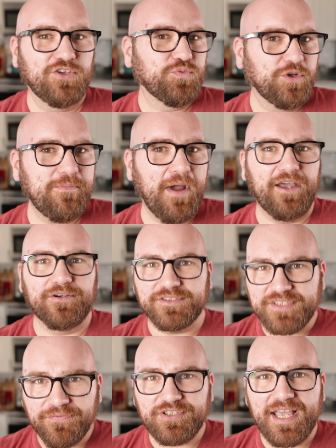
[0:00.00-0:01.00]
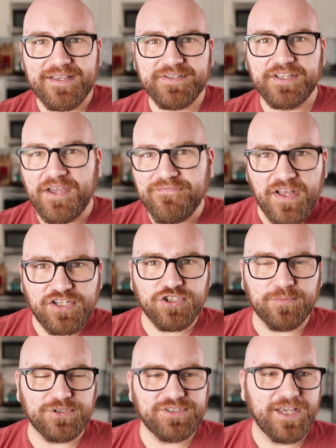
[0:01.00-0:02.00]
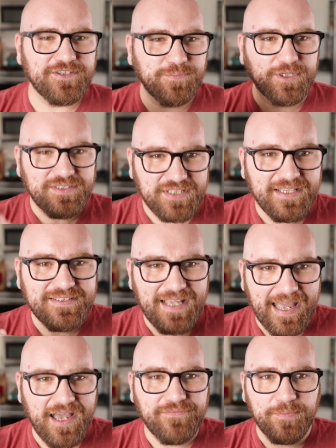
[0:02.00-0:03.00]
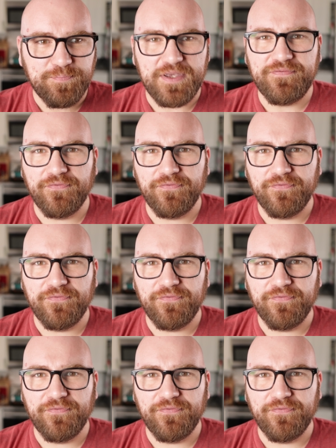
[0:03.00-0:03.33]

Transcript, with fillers: It's really mild. It definitely has like that vegetable taste, but it does have a beef